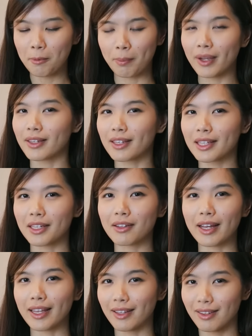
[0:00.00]
but still
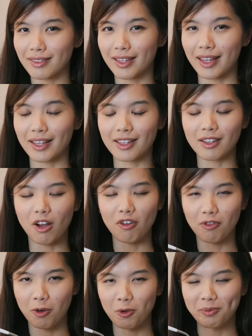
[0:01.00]
I get the taste
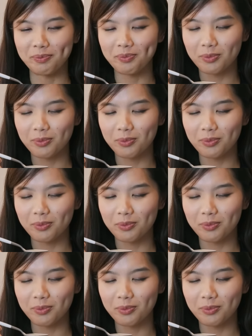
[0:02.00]
of home.